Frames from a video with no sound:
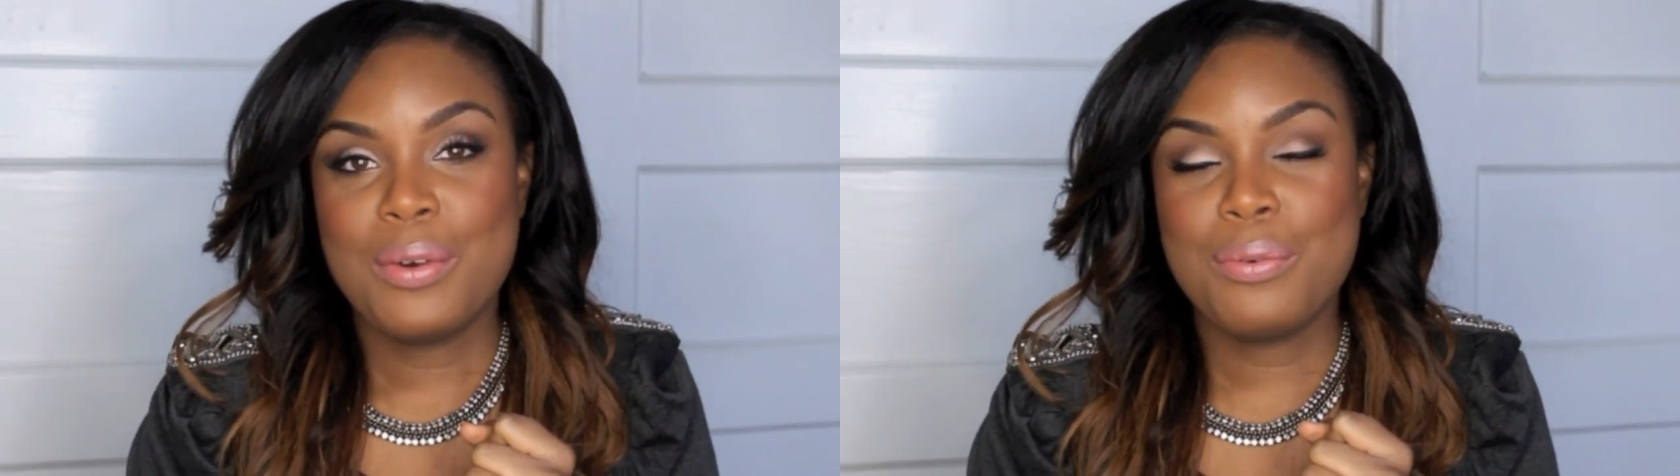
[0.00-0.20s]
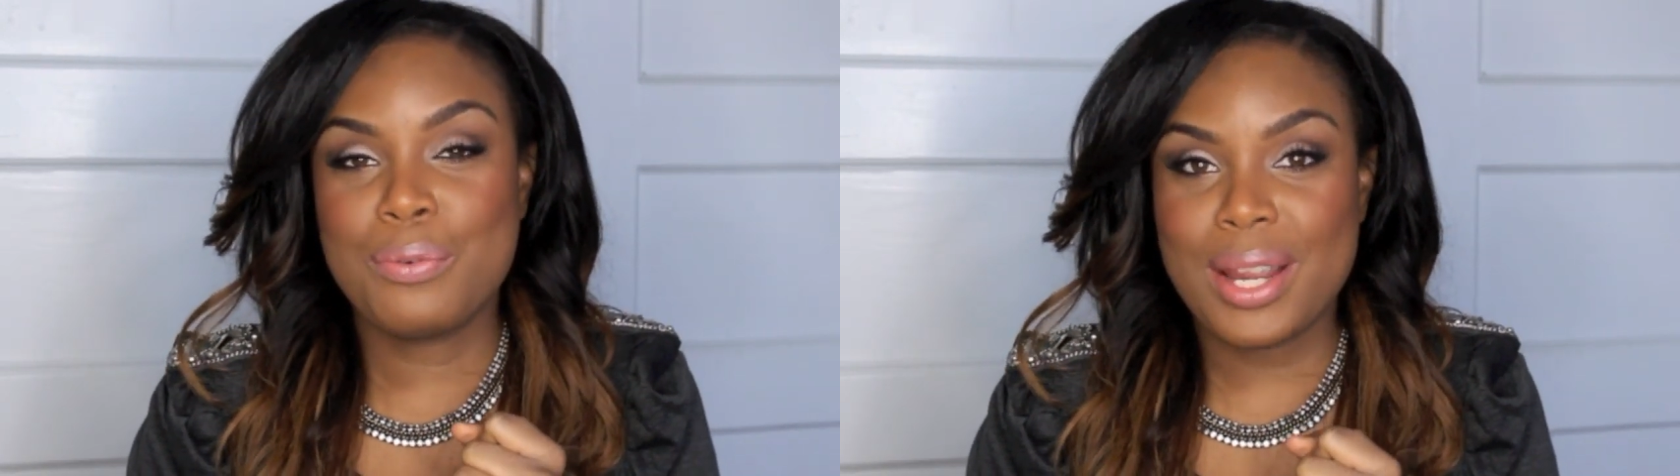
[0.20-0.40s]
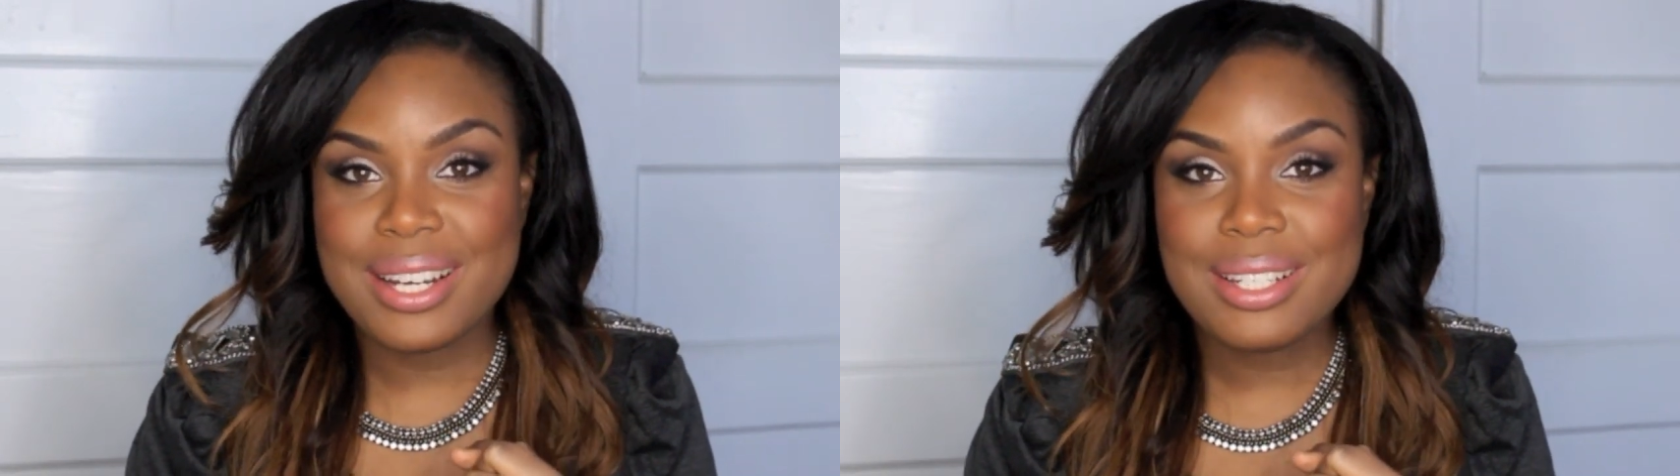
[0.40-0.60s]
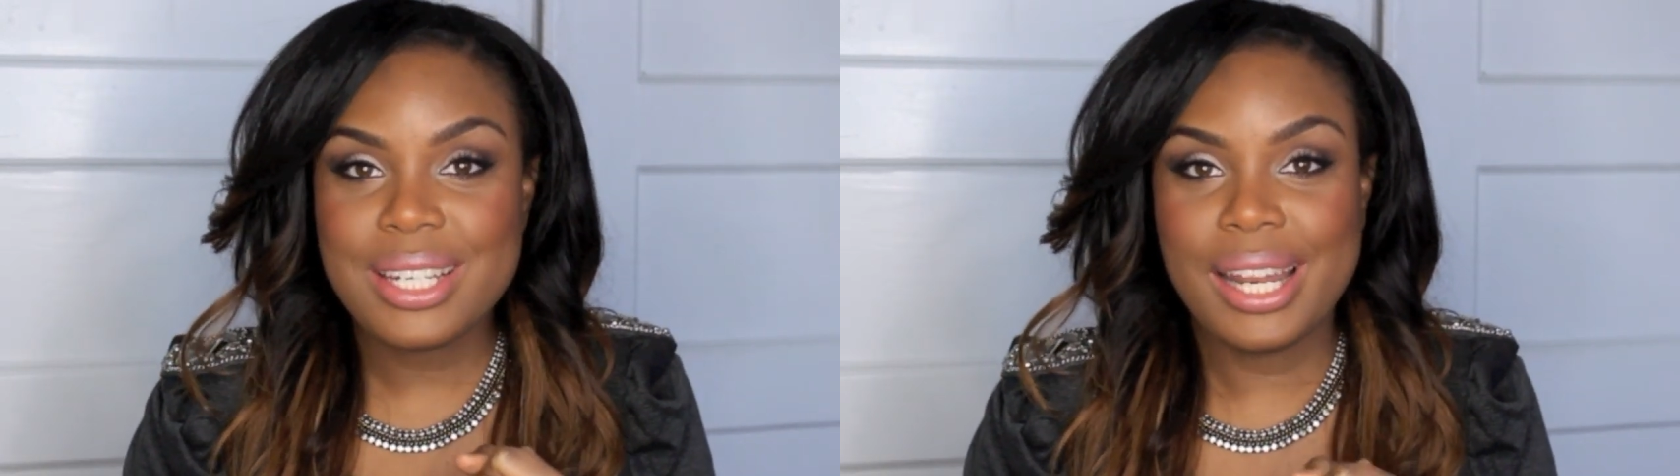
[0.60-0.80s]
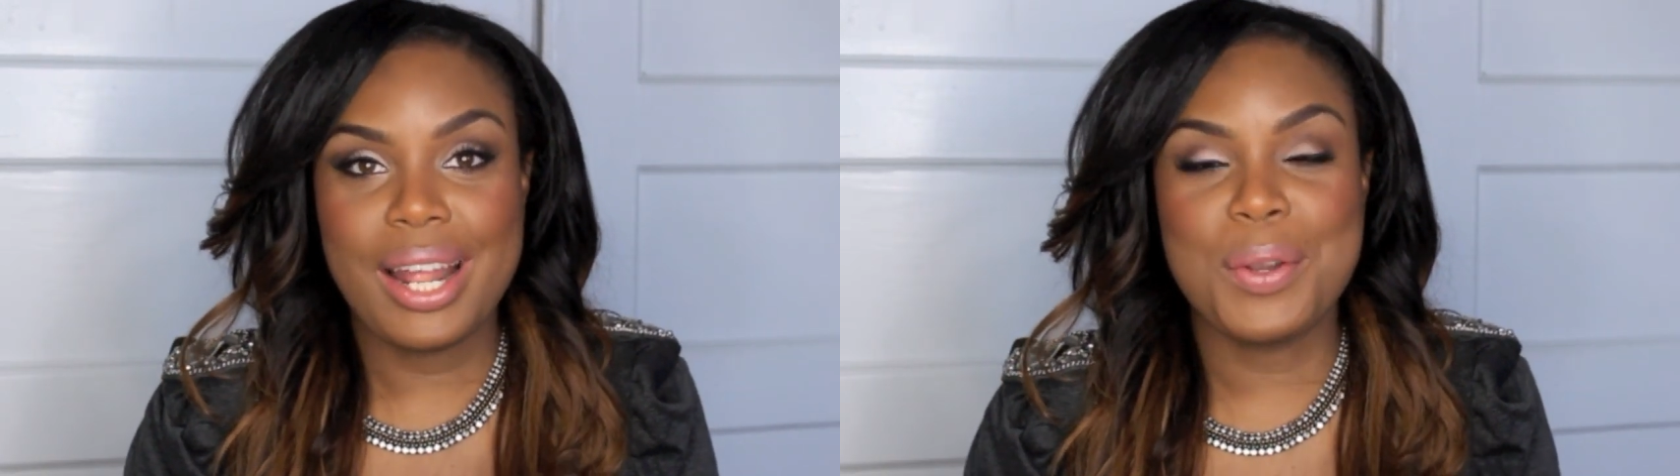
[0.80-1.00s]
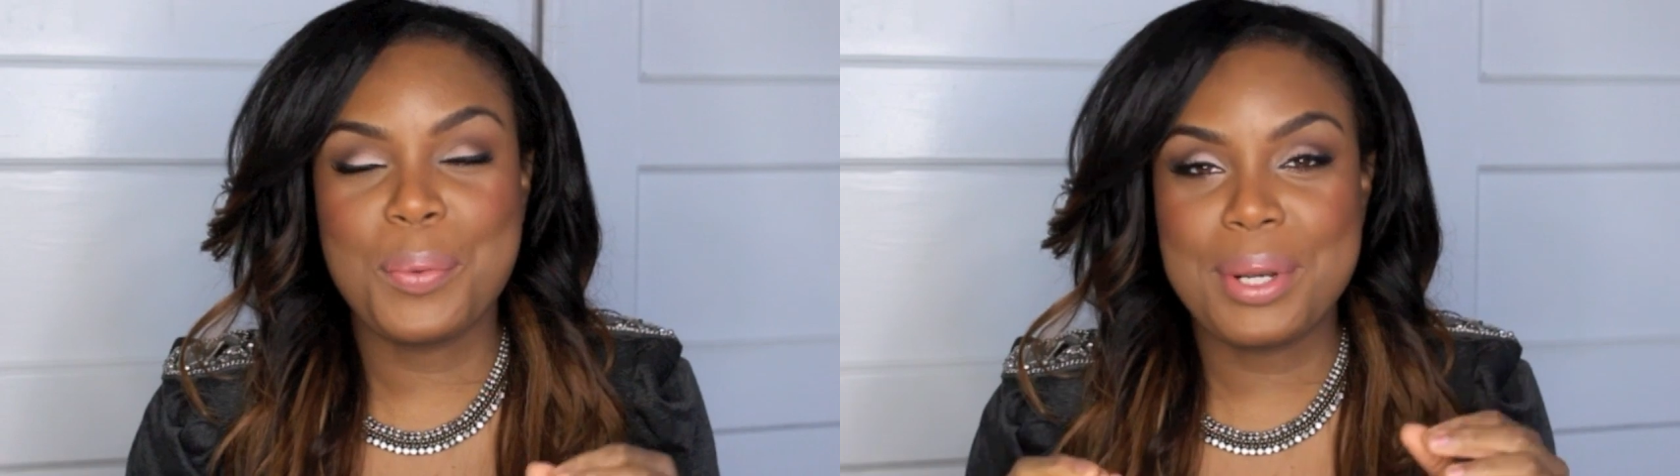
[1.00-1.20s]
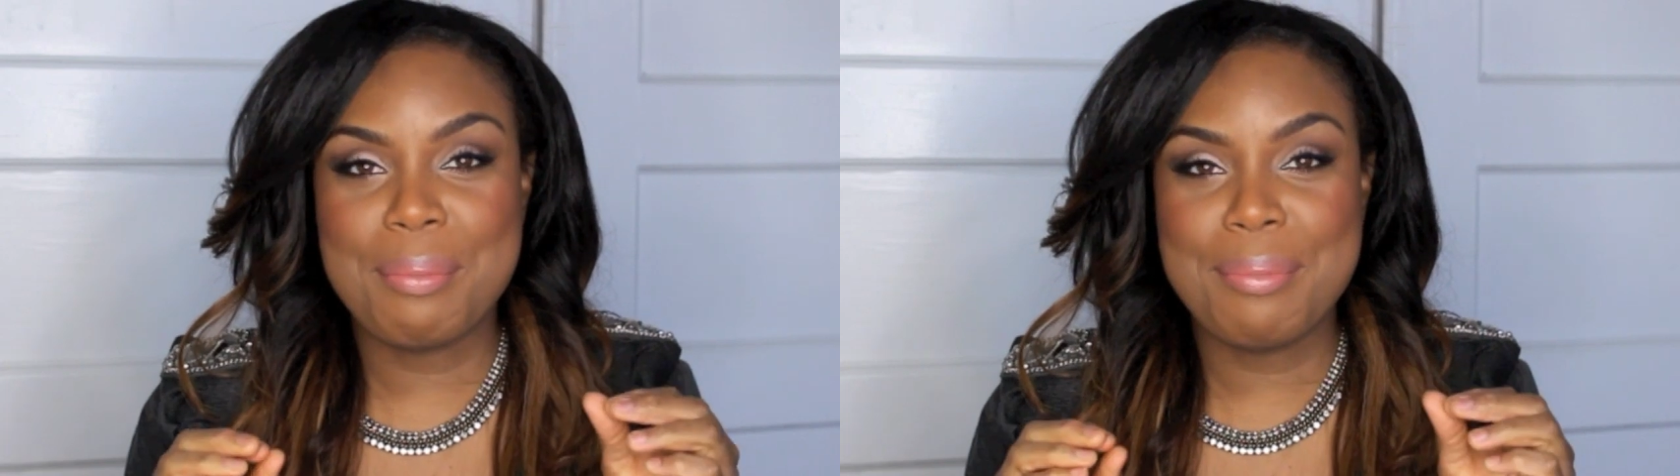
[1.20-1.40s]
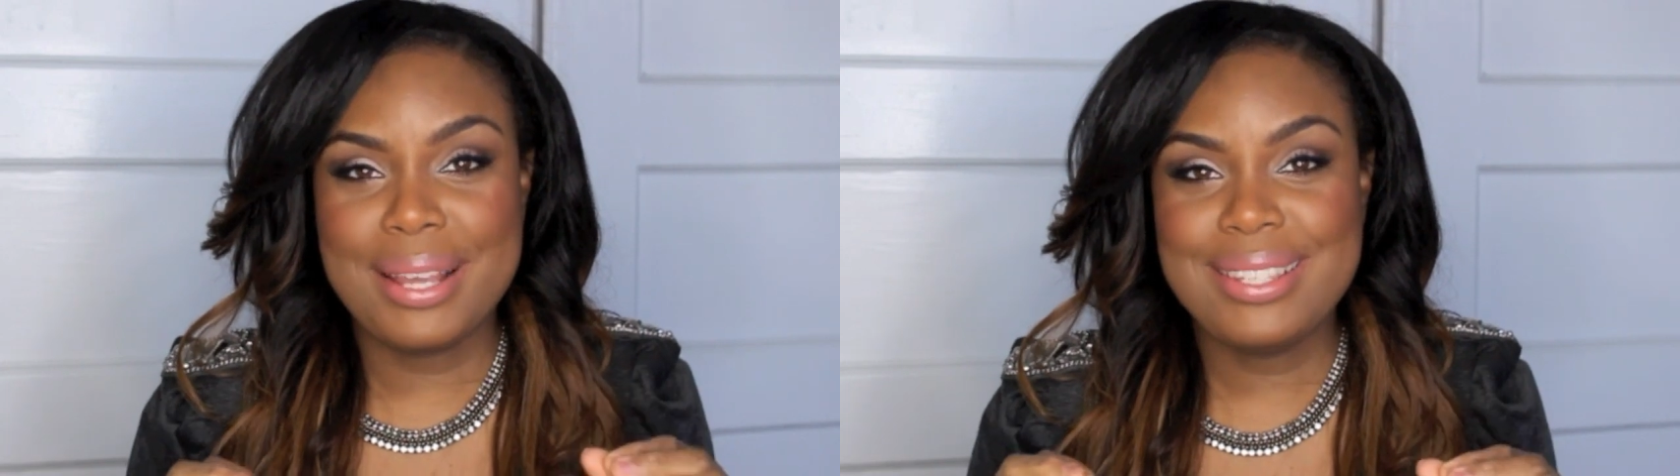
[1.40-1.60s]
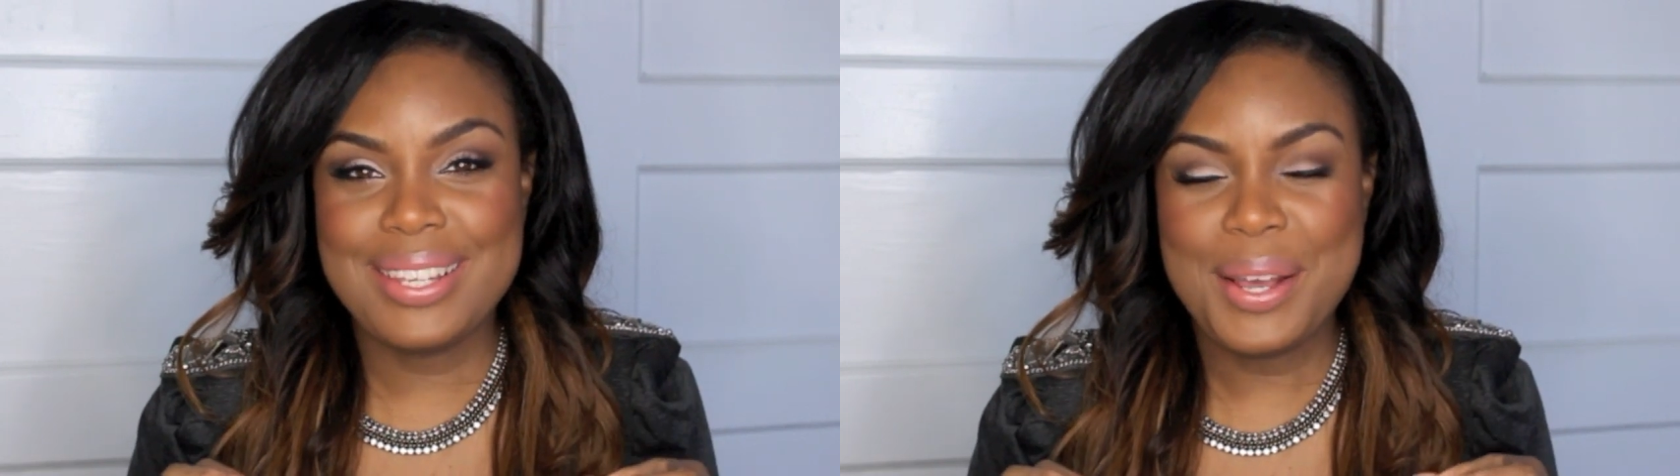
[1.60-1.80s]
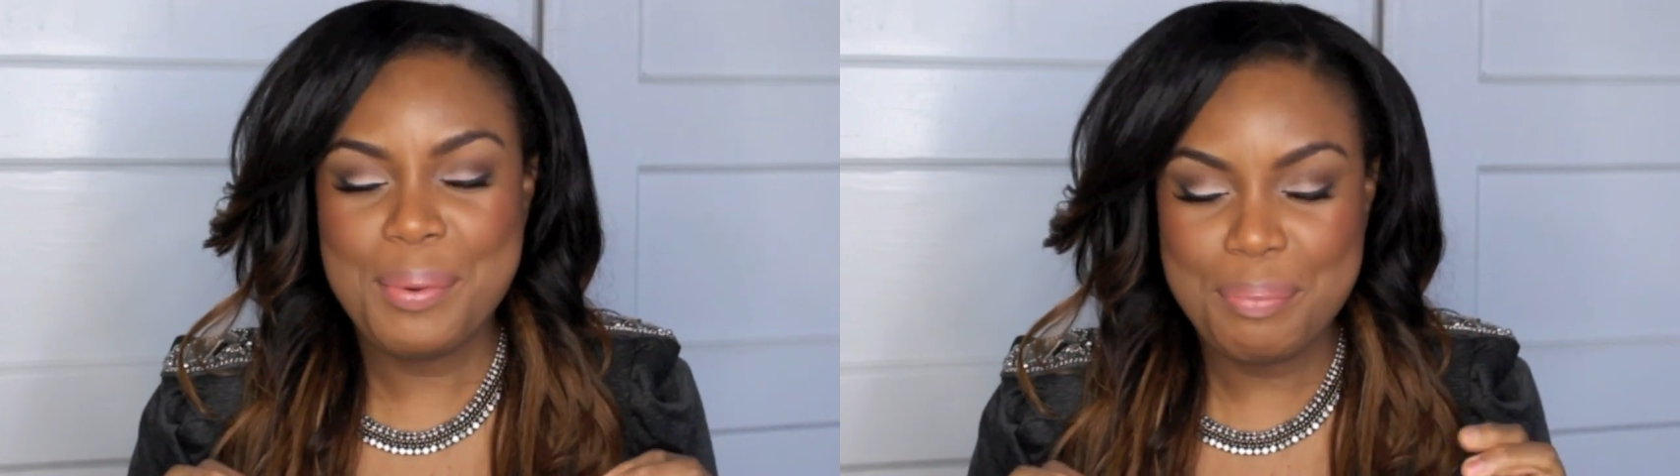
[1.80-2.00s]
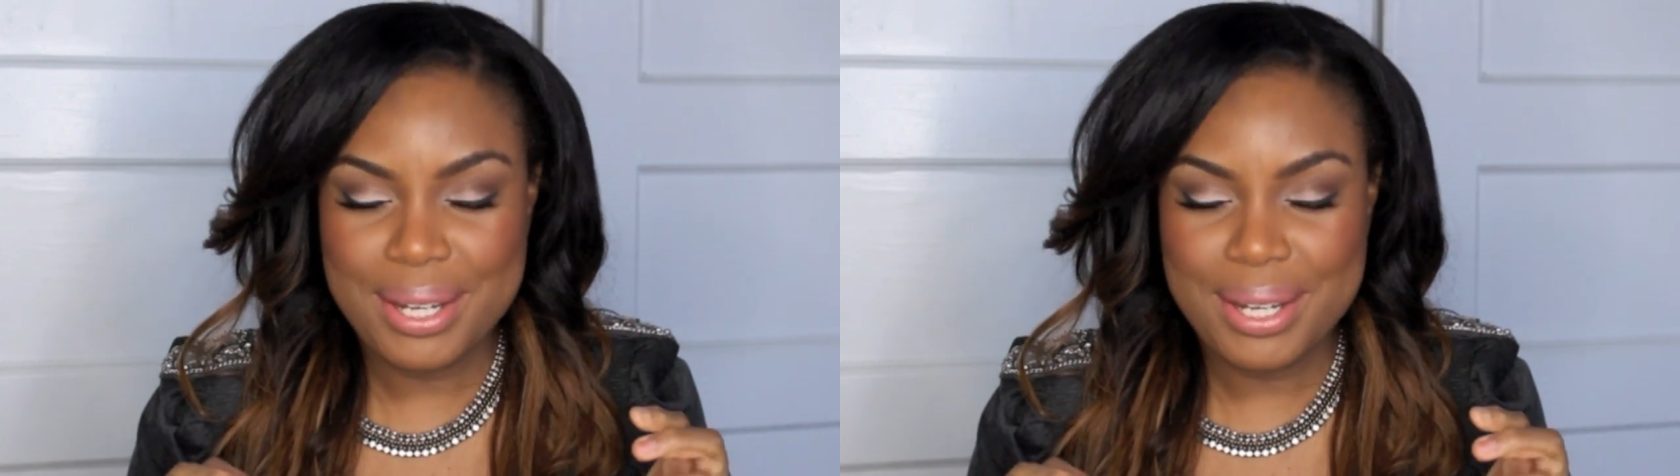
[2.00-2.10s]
French and I don't want to mess it up,